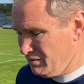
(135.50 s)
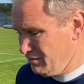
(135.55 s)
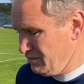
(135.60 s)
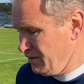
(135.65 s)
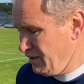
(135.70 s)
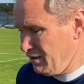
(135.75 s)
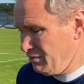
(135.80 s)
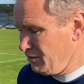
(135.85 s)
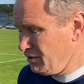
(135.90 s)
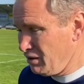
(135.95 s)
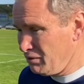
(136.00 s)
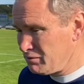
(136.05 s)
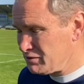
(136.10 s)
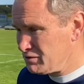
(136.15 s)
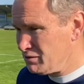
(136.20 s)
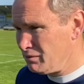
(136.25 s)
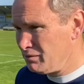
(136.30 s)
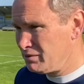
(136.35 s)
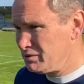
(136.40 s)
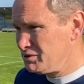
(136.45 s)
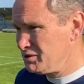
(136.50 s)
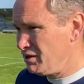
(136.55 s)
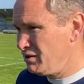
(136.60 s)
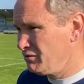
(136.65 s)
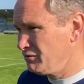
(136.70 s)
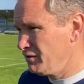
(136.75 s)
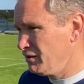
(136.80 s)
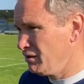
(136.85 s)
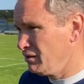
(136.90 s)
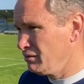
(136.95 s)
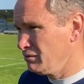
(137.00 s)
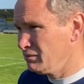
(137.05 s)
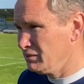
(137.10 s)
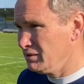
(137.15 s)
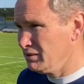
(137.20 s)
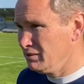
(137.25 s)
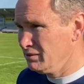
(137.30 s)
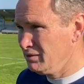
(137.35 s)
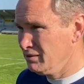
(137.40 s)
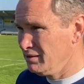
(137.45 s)
You know, we've still got Jeff out,
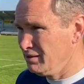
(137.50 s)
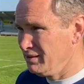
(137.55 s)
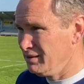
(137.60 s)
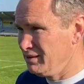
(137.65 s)
and